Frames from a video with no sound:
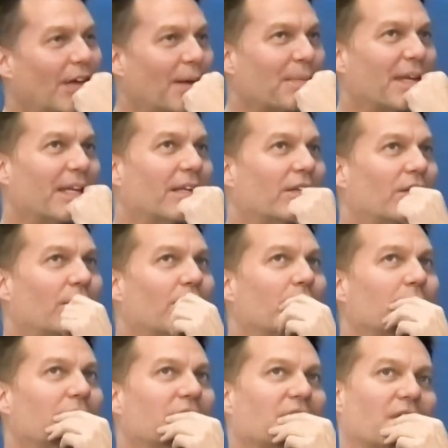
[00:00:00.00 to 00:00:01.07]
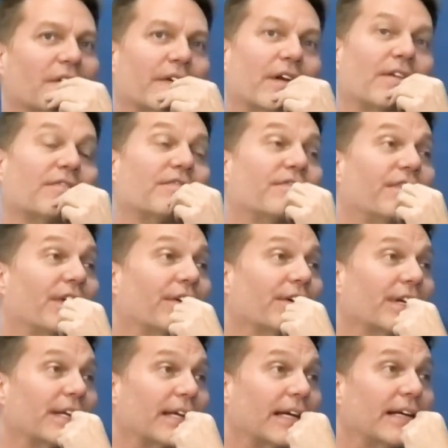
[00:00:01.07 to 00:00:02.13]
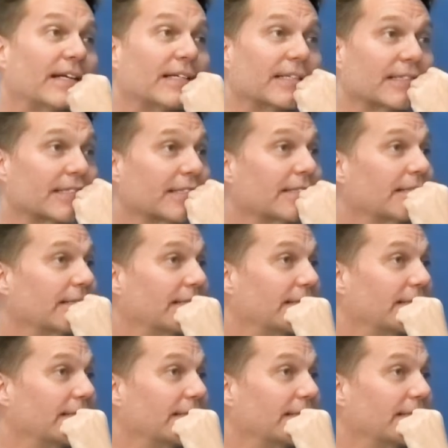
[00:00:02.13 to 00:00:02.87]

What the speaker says: I mean, you started off very young,